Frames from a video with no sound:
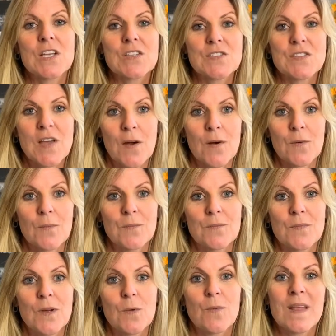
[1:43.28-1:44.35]
So
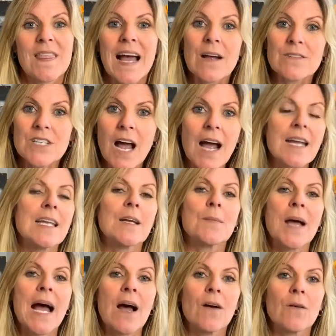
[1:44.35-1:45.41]
Without talking
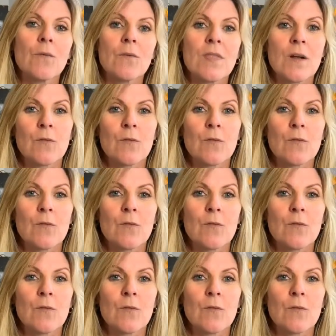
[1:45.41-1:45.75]
about